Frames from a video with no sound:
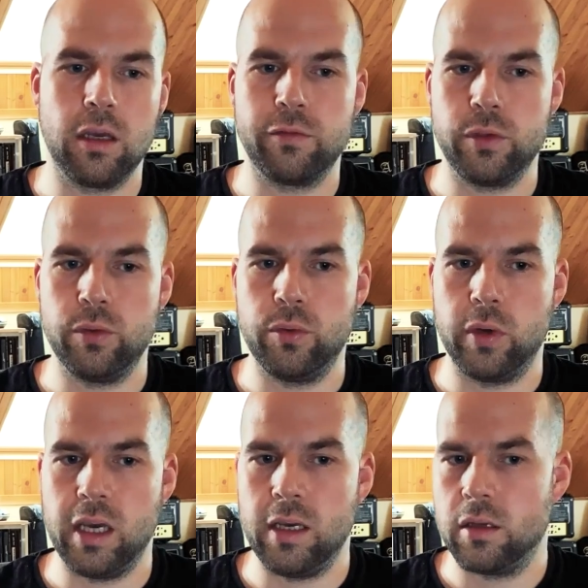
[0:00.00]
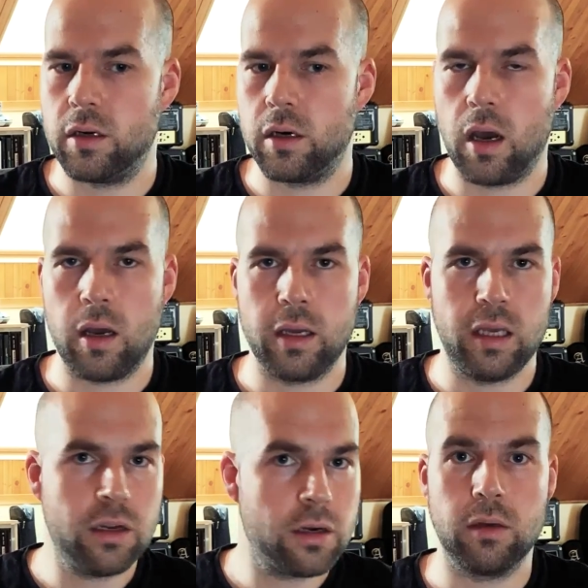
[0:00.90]
of you either
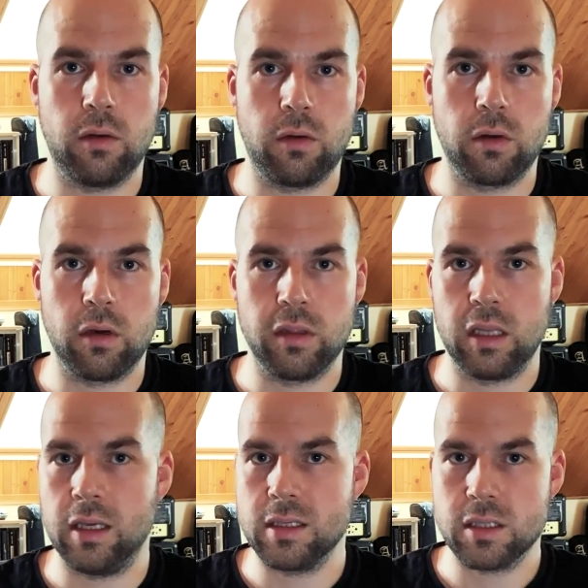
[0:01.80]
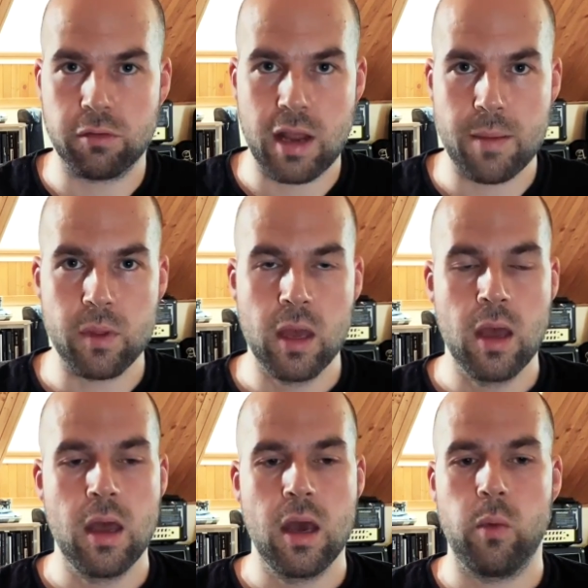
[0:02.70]
here or on the Instagram
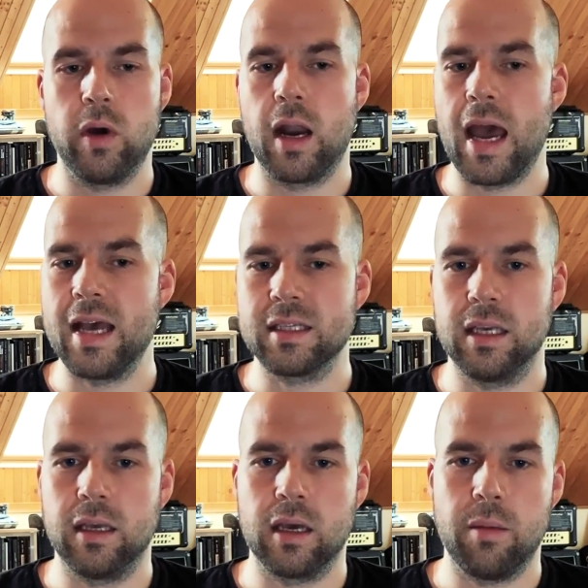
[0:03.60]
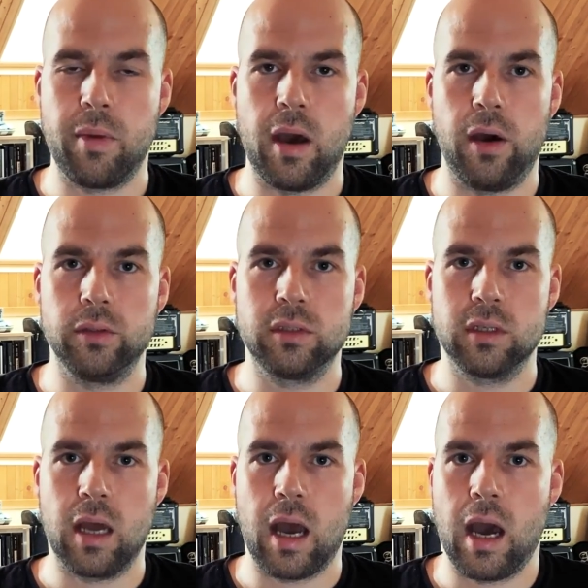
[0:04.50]
were asking about
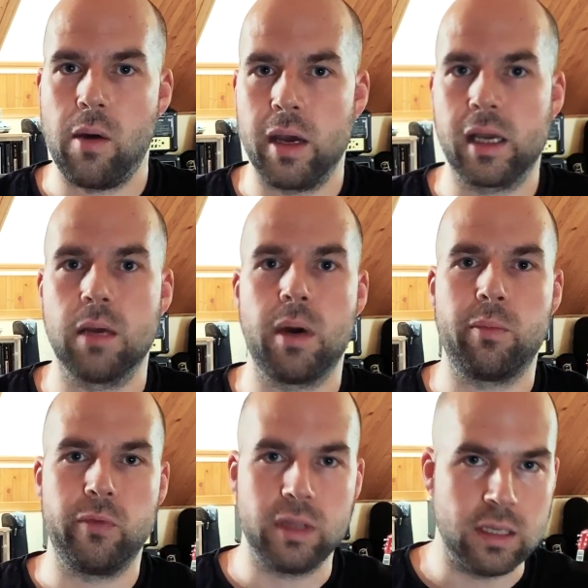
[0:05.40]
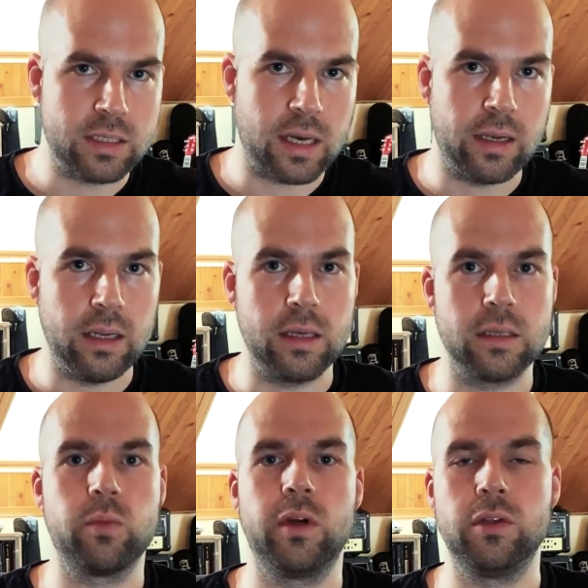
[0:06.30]
how I come up with these
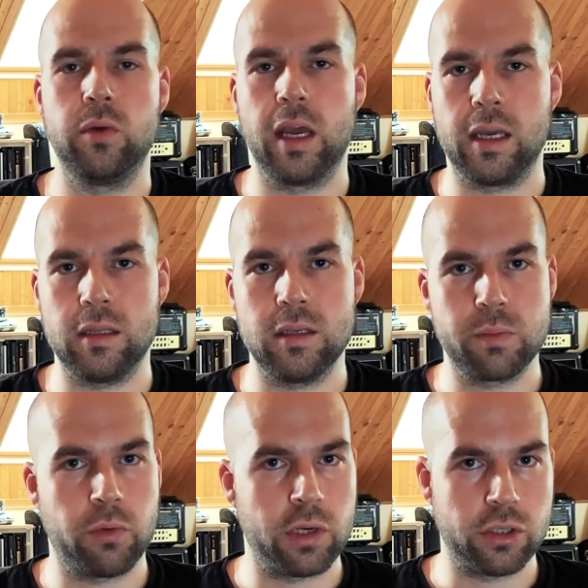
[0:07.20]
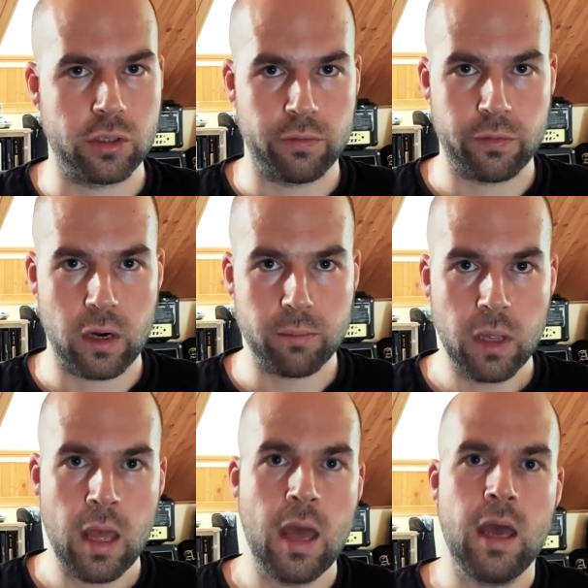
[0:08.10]
ideas. Where do I get inspiration from?
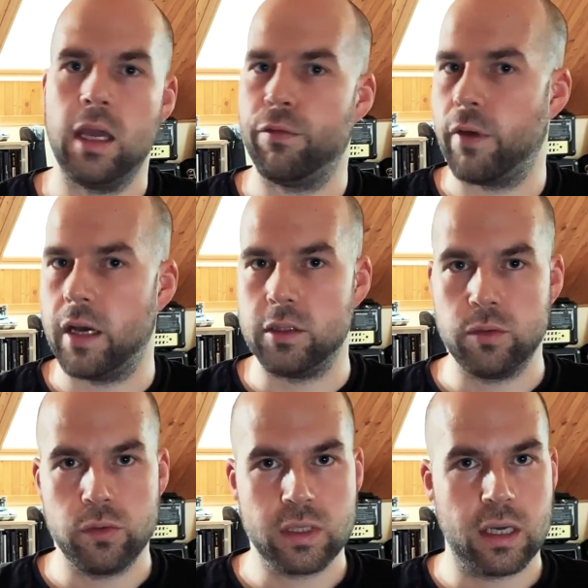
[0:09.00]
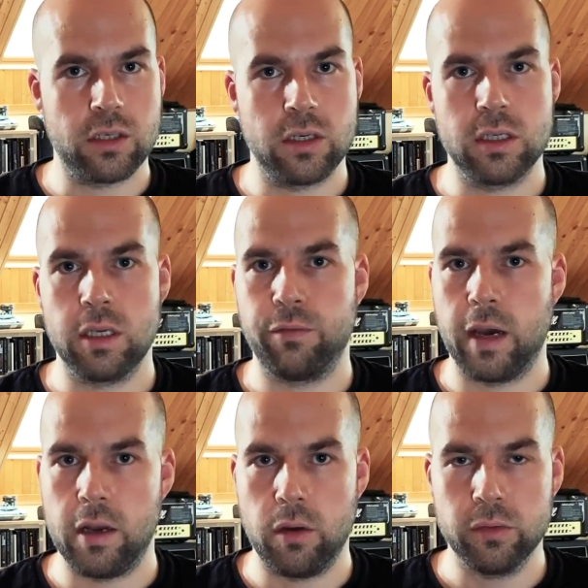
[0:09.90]
If I do sketches, if
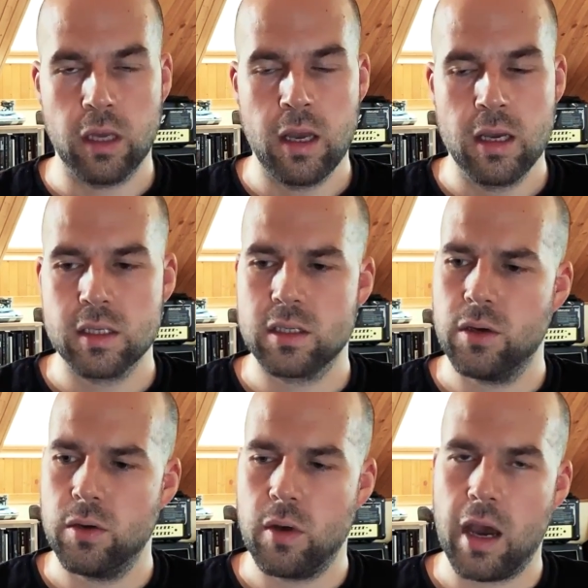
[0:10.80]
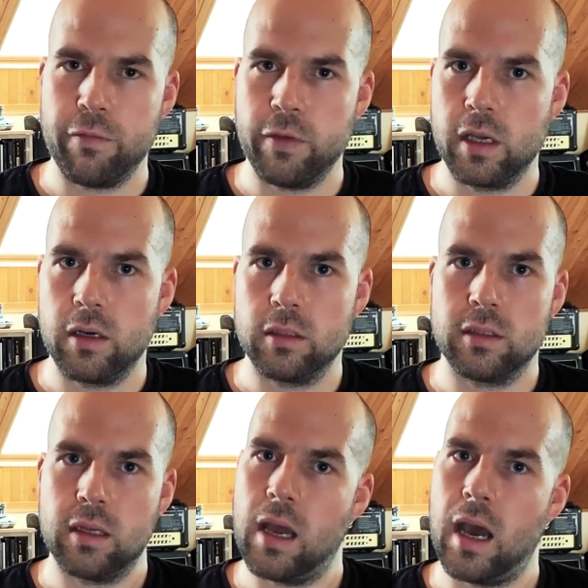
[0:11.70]
I don't. So I figured
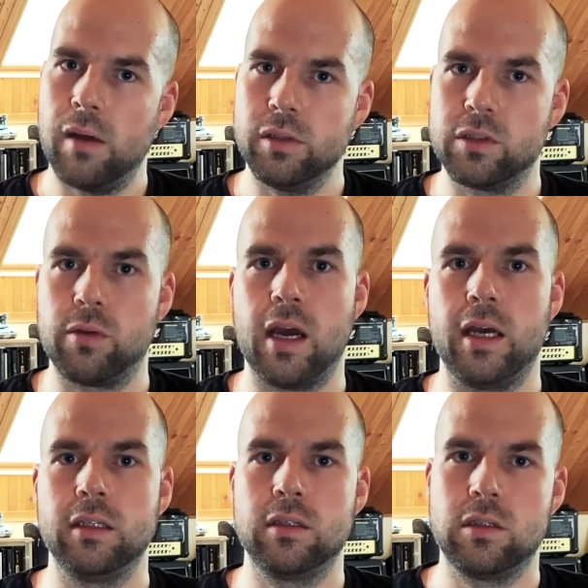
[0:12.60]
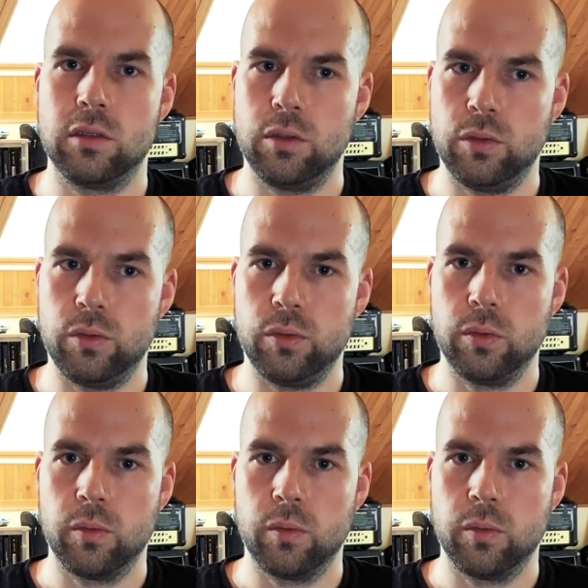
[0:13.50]
I'll try to